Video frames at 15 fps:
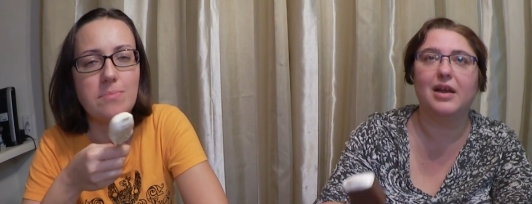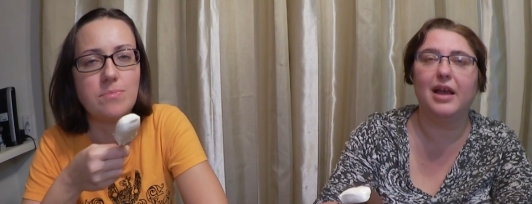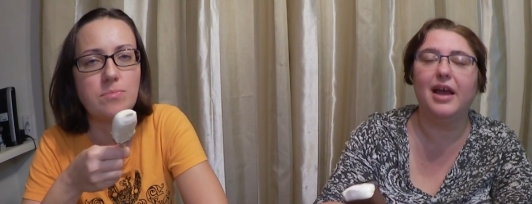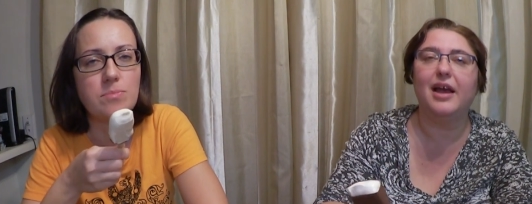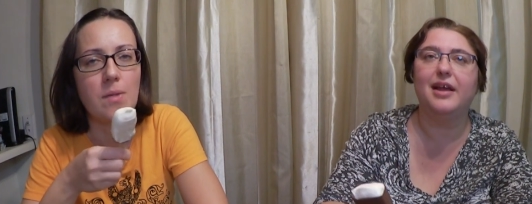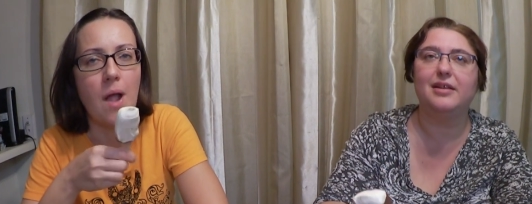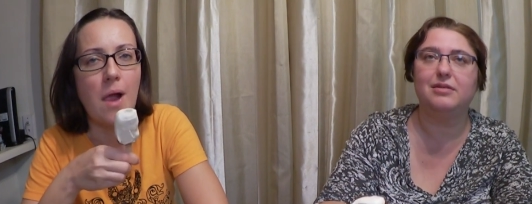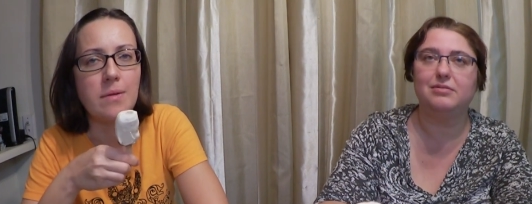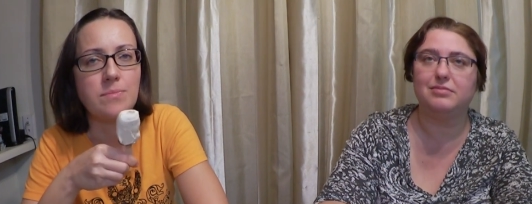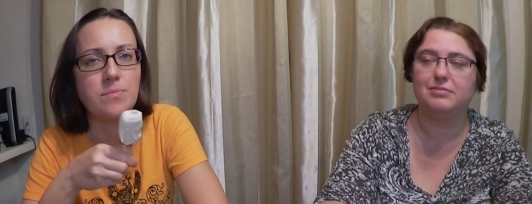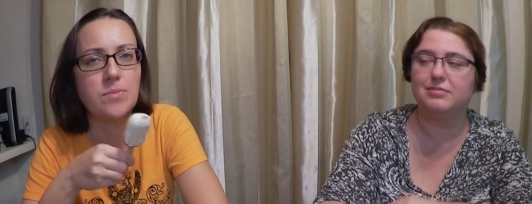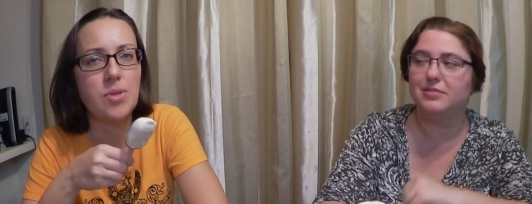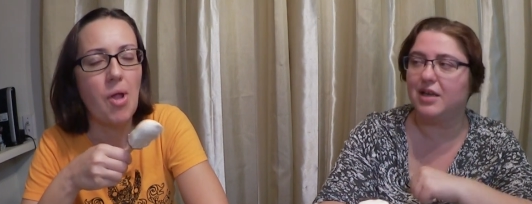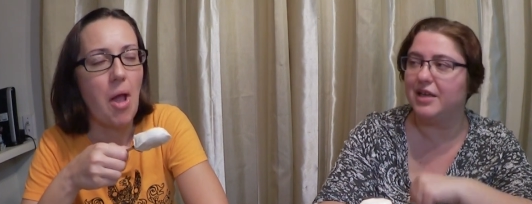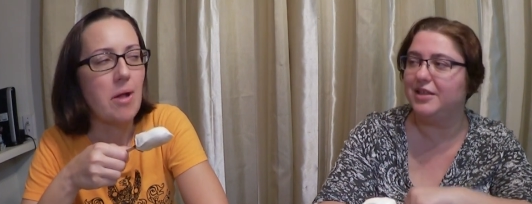Speaker 1: And
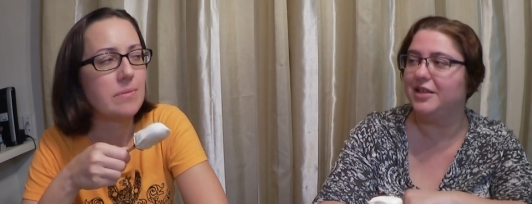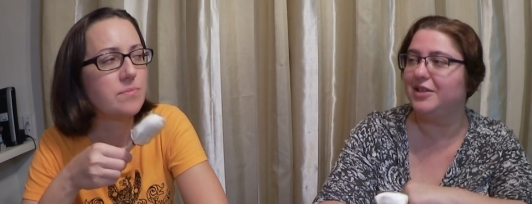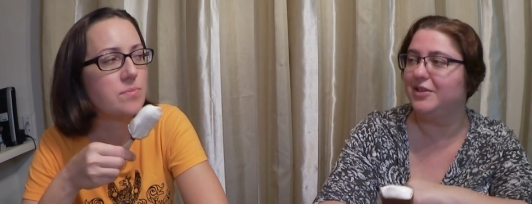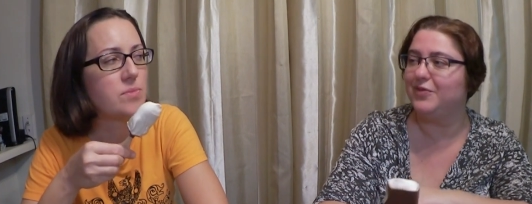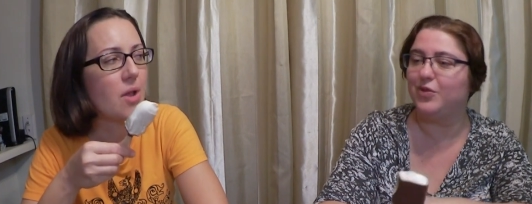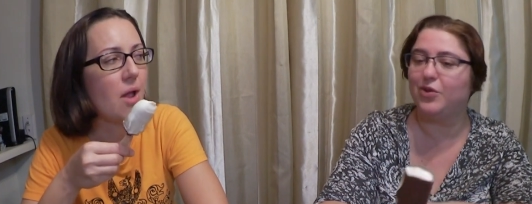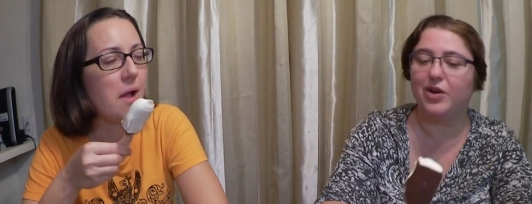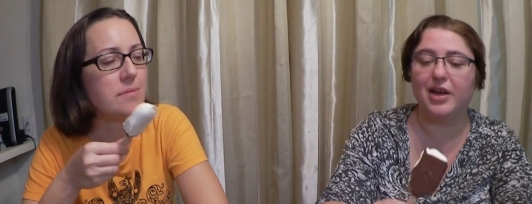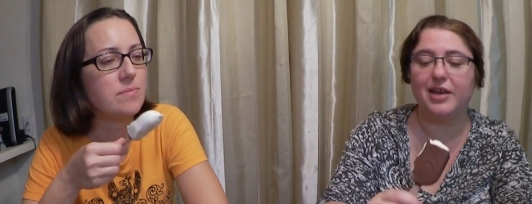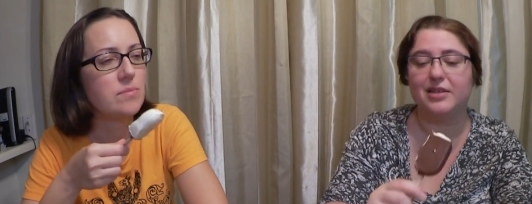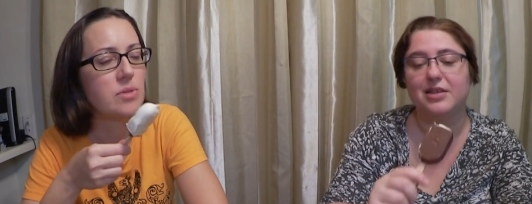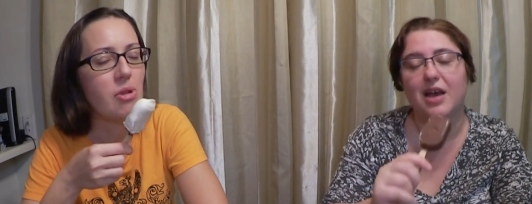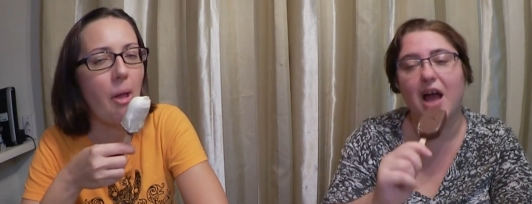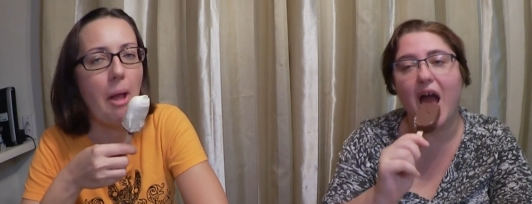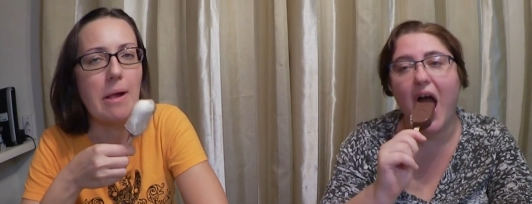I did it for
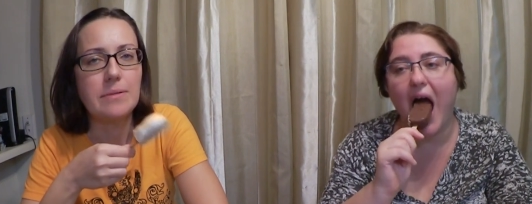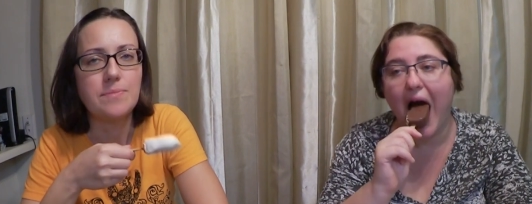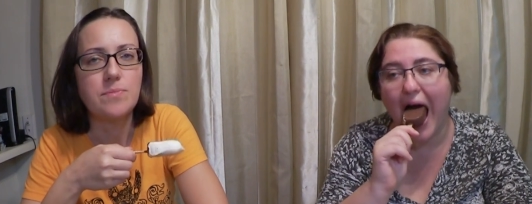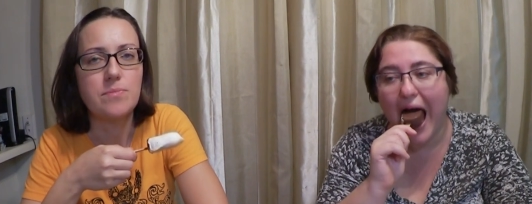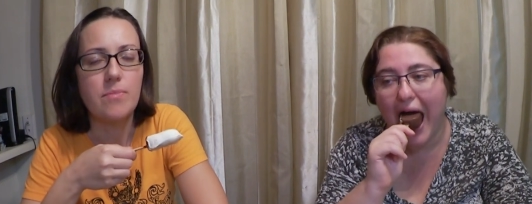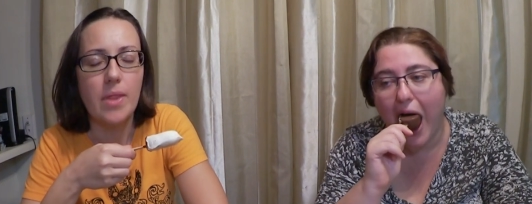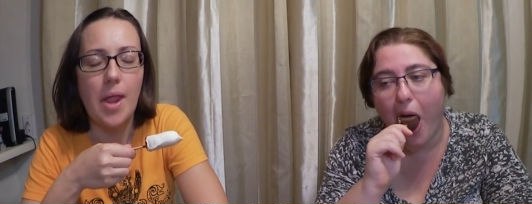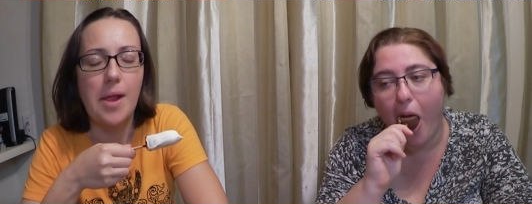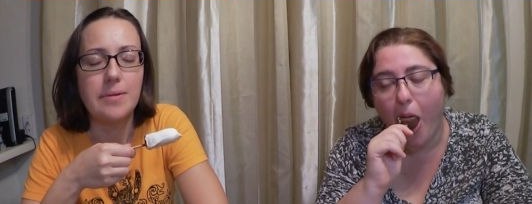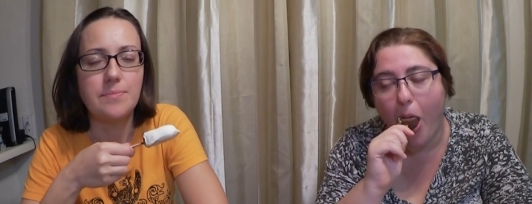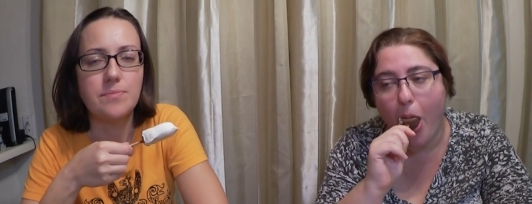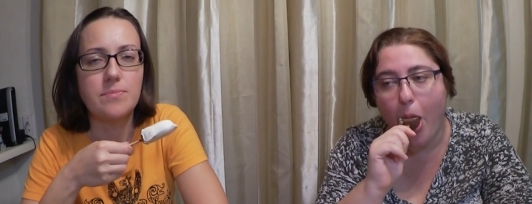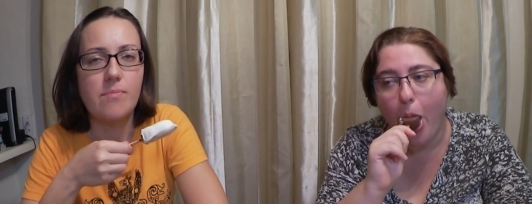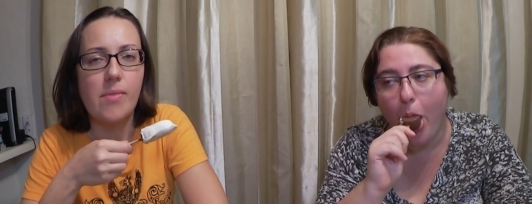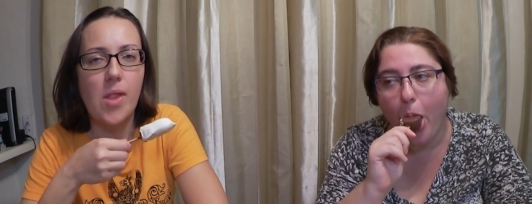80.
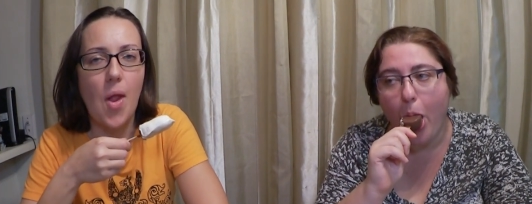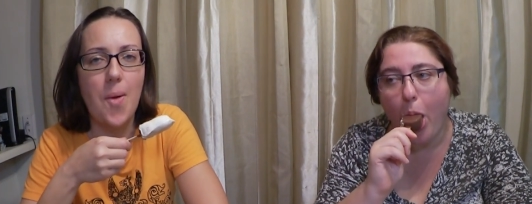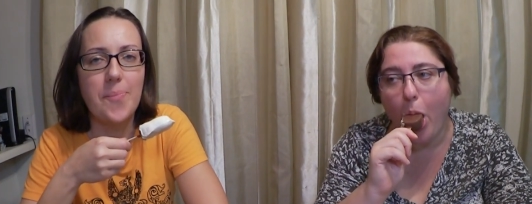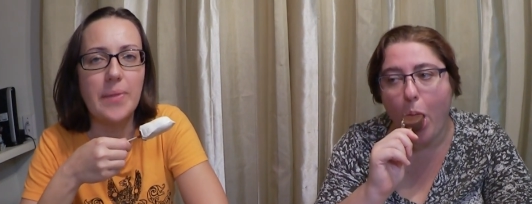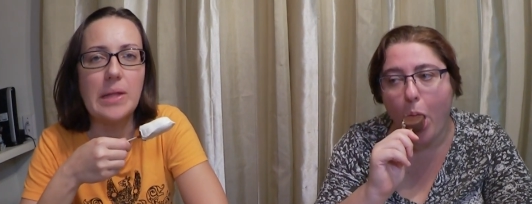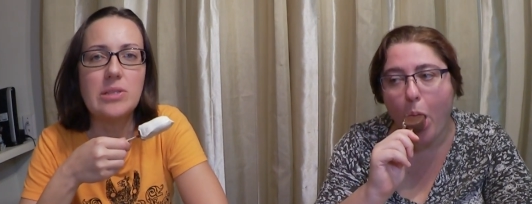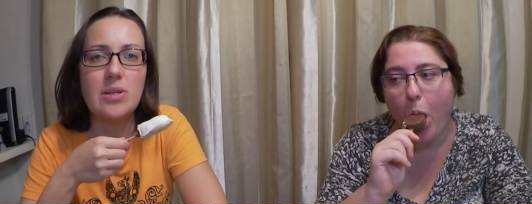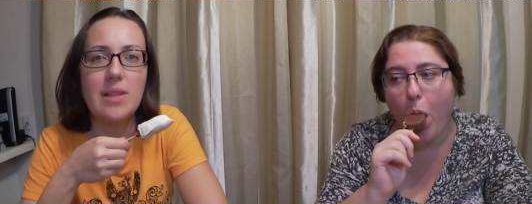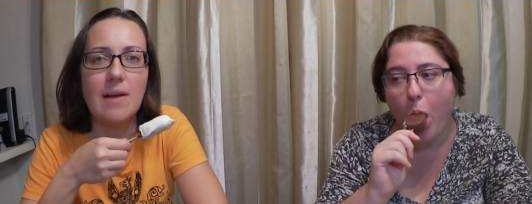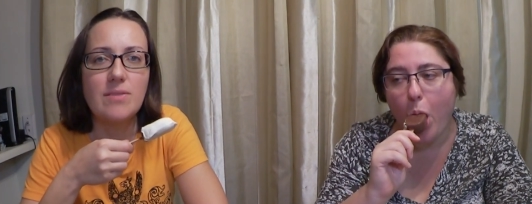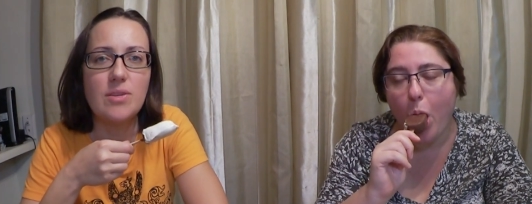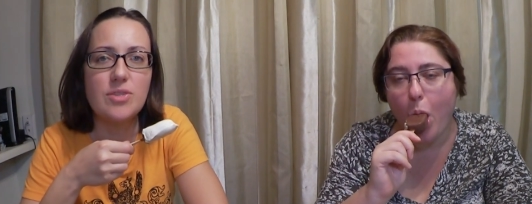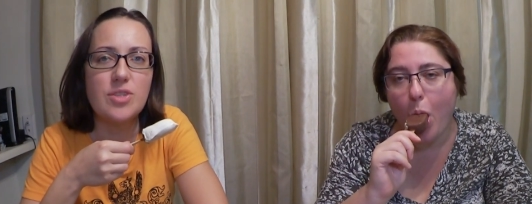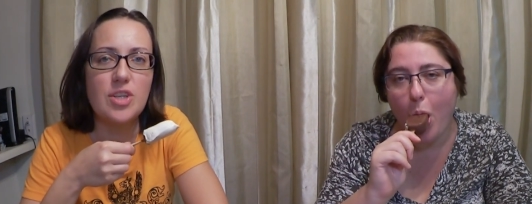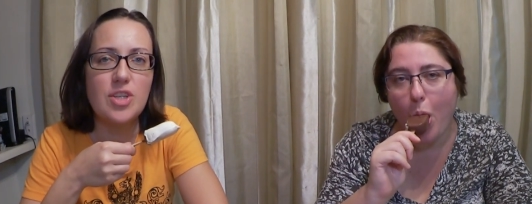Don't you love
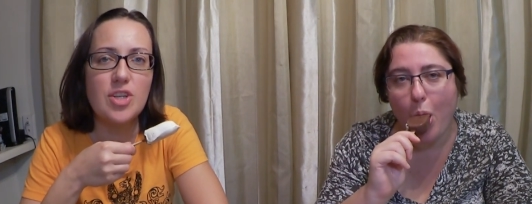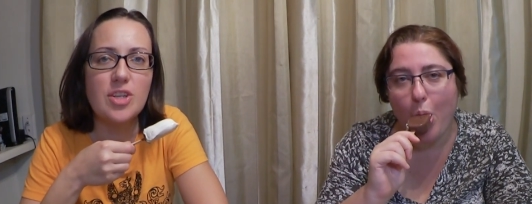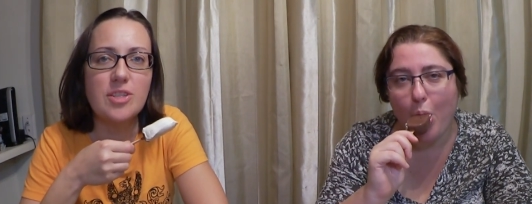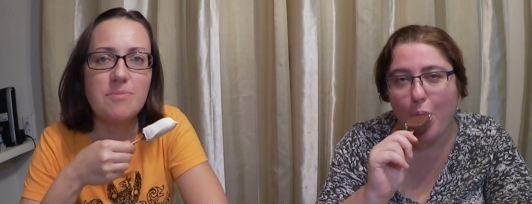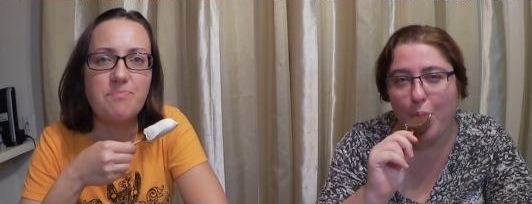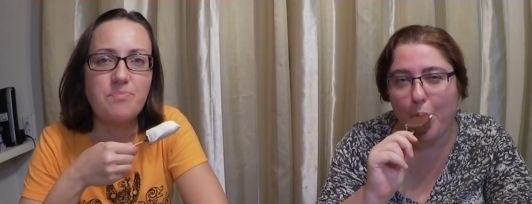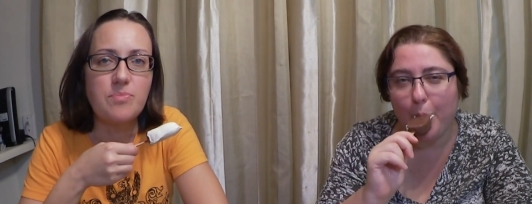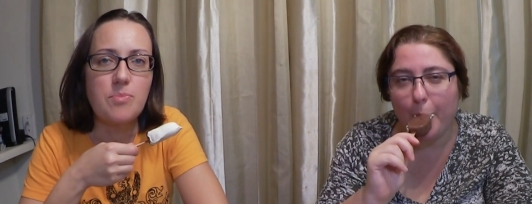those teachers